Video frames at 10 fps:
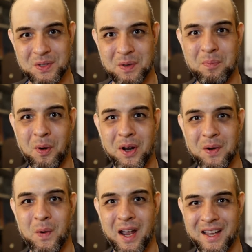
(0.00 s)
to the
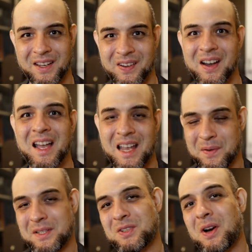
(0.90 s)
point where, you know,
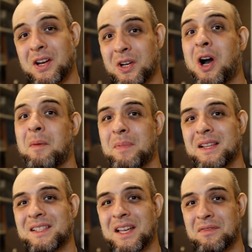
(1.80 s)
it was trying to
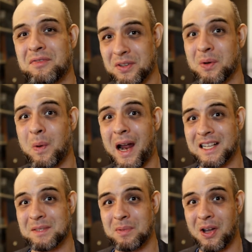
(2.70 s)
compensate for the
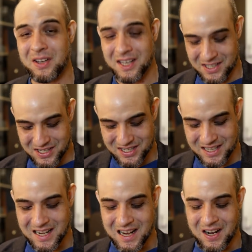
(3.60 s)
wax blockage.
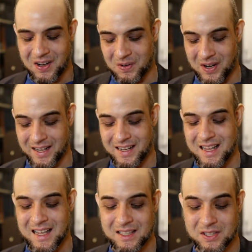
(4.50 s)
All right.
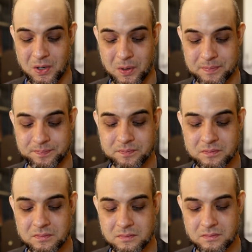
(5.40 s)
So
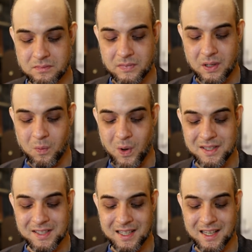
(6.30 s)

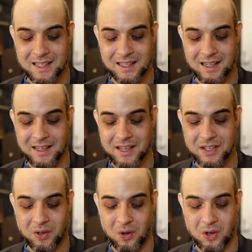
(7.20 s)
once he had
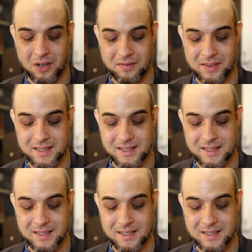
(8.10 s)
cleaned all of